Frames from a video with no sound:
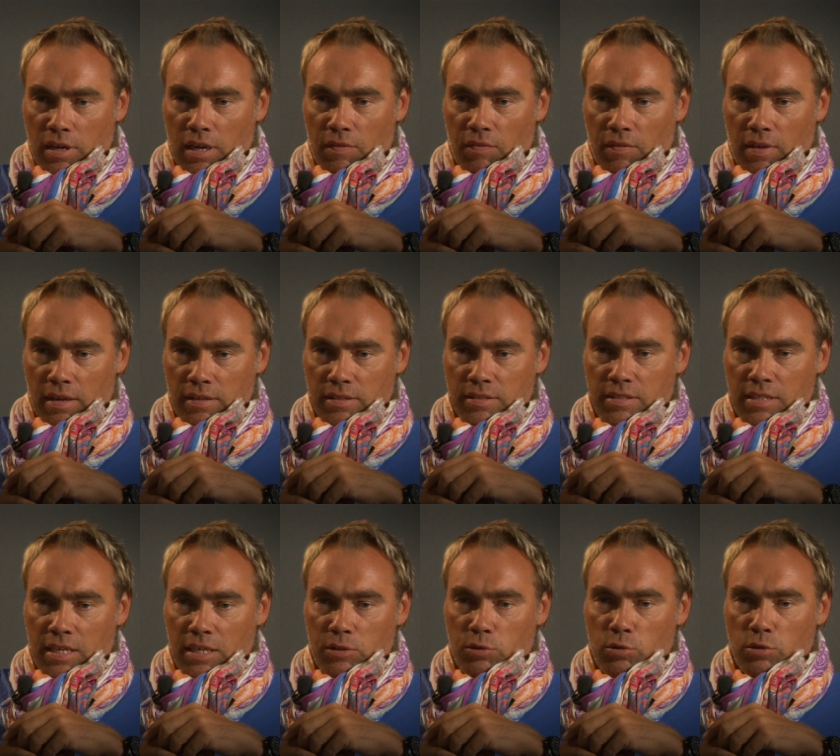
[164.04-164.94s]
and then
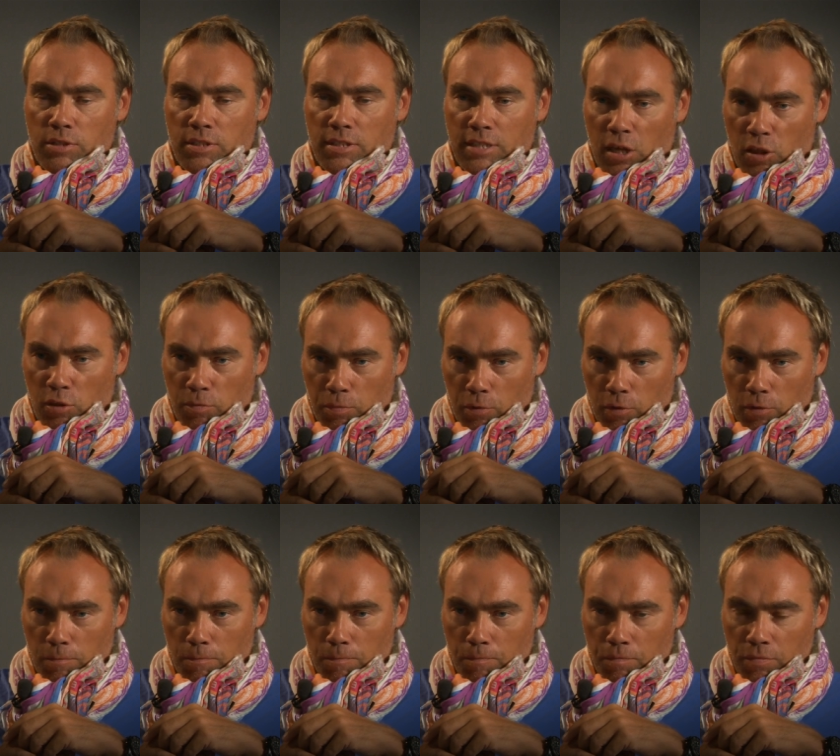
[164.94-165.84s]
ski to the South
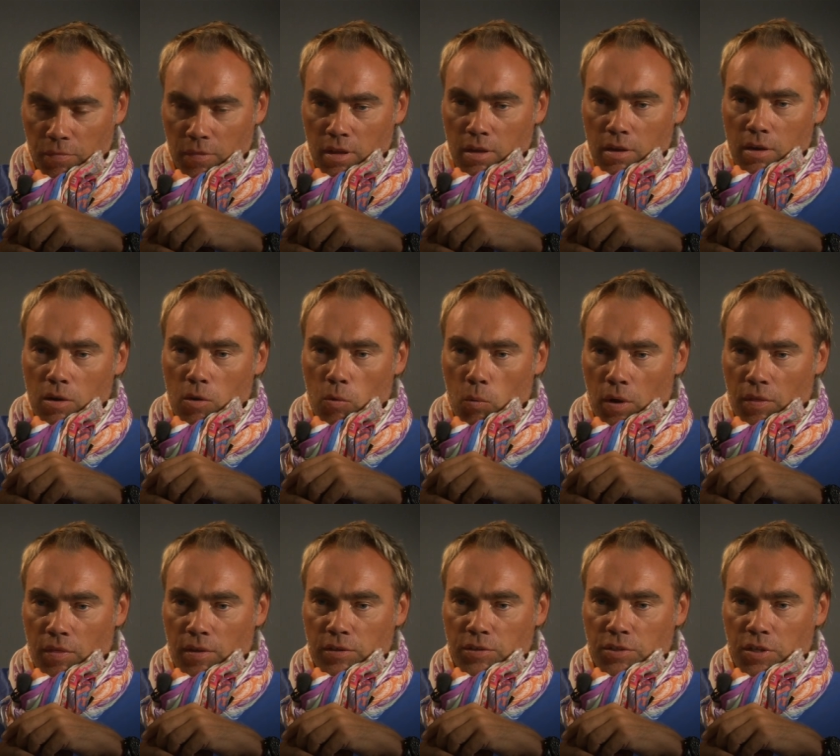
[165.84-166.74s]
Pole.
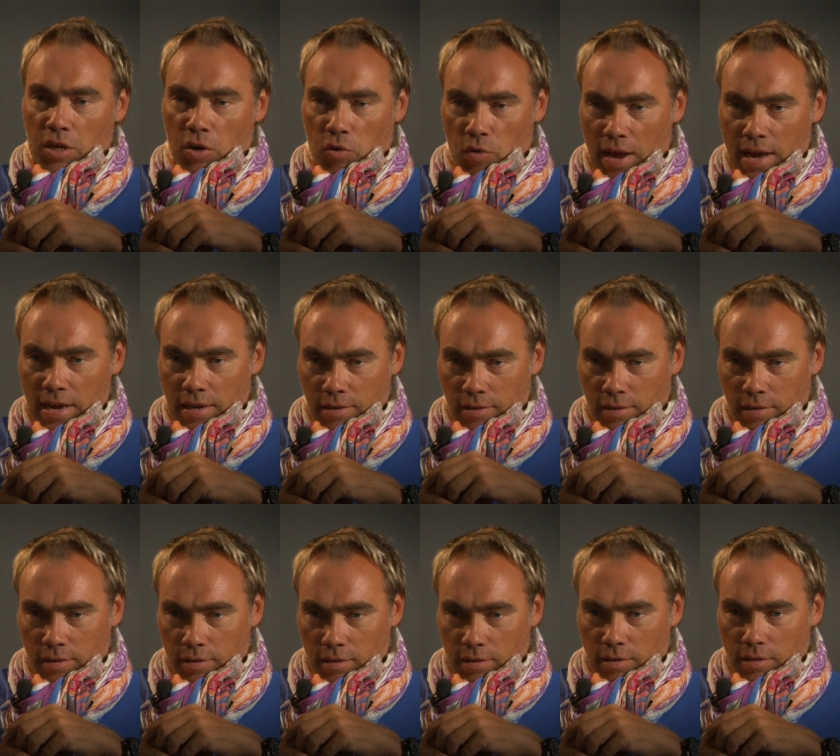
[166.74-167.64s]
When there's a crack
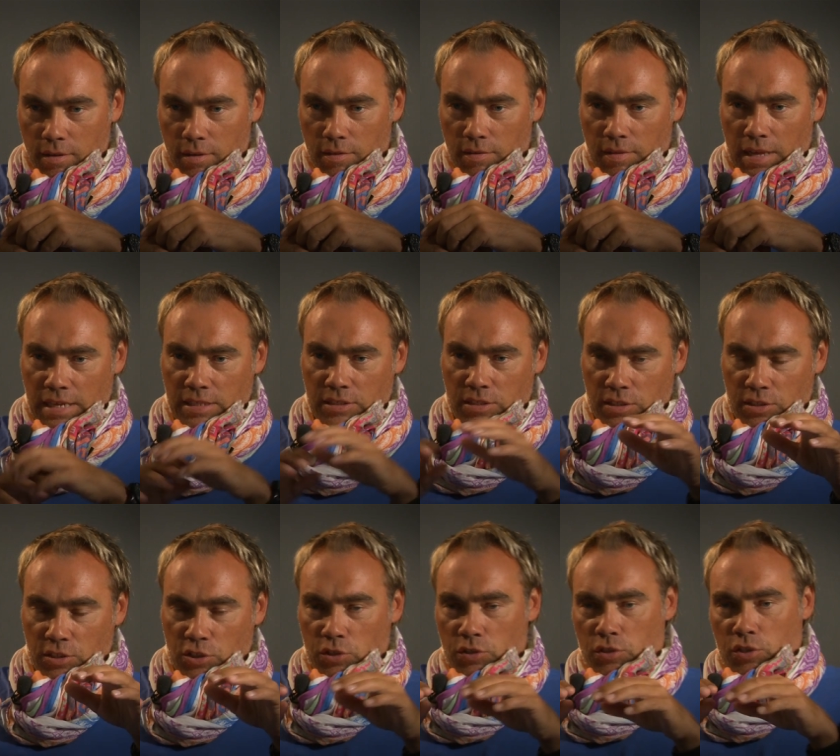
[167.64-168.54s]
that is
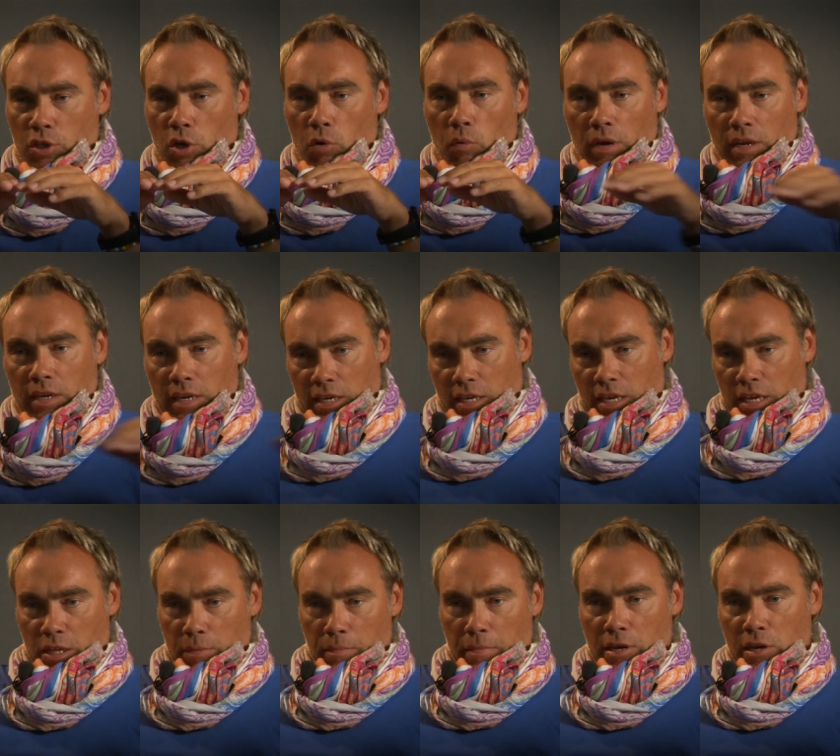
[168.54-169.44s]
just going
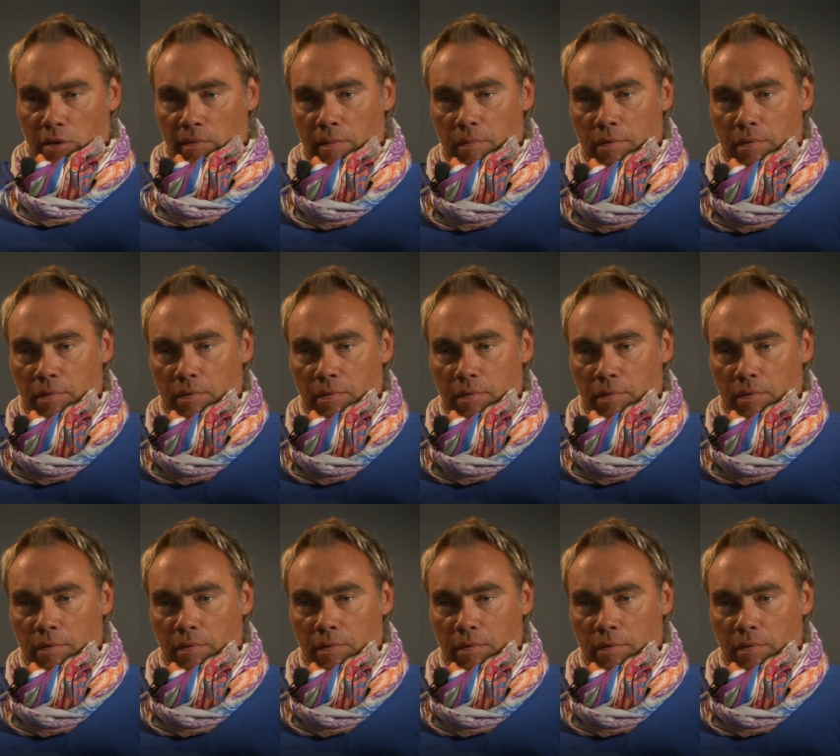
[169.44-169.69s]
in the middle of